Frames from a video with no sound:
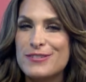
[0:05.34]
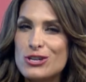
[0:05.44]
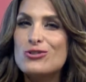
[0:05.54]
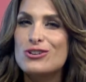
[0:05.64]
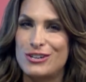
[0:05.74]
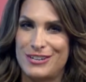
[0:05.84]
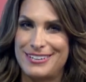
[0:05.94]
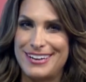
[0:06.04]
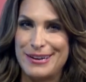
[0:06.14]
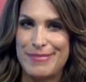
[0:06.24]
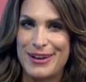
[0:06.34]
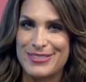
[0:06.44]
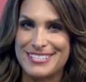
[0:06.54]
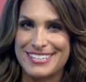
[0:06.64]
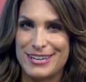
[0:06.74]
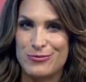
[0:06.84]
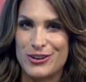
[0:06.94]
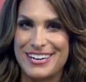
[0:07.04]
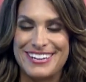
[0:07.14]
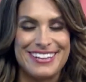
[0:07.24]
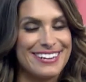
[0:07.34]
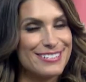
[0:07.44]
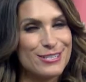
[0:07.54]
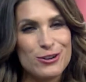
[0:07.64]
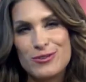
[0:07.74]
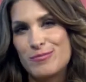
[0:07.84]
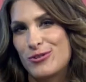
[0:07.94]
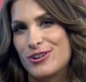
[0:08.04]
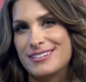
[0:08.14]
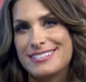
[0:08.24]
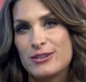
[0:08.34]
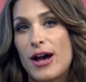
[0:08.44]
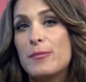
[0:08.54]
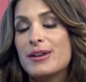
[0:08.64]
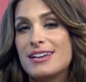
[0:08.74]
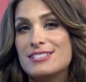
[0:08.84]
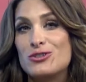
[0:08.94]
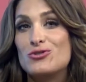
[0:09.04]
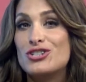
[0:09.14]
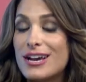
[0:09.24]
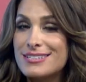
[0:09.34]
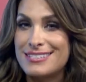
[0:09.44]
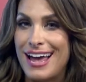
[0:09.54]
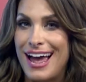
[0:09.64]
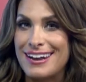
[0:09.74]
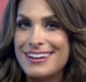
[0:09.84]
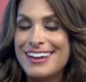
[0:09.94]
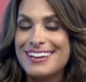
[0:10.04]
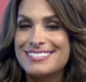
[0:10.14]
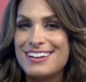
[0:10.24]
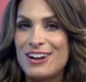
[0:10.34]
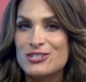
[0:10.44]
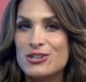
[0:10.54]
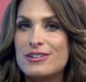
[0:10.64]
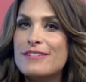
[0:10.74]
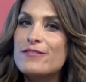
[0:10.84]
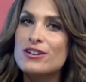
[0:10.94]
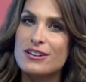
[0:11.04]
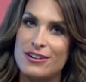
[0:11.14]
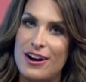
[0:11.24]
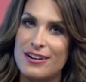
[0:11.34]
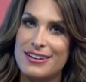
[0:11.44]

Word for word: feel good about the skin we're in. That is so important. So, helping us do just that is Dr. Clifford Clark.